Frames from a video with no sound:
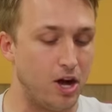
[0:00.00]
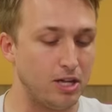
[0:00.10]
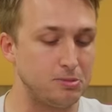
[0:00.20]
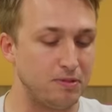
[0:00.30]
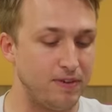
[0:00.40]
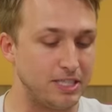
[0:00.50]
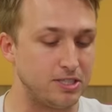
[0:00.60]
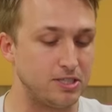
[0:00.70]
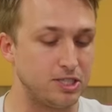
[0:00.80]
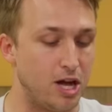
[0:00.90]
college
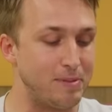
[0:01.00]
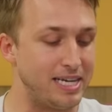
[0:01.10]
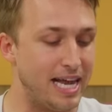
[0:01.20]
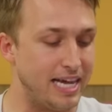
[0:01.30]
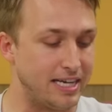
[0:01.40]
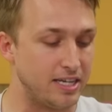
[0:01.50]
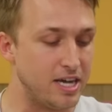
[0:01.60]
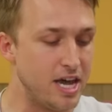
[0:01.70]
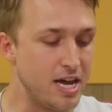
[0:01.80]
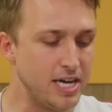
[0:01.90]
professor saw me naked.
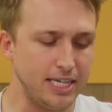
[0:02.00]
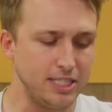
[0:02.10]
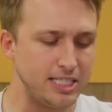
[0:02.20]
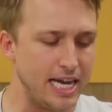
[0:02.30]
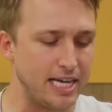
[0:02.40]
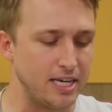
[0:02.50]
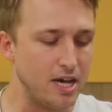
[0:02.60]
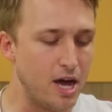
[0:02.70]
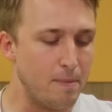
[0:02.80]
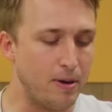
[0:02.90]
Not just
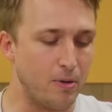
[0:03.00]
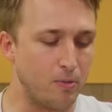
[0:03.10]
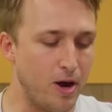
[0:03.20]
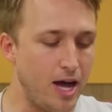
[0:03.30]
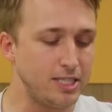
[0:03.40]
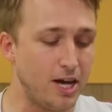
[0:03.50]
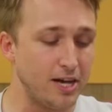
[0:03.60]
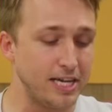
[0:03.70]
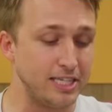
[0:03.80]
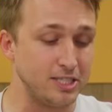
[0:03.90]
naked, but
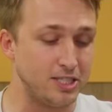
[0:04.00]
raw-dogging his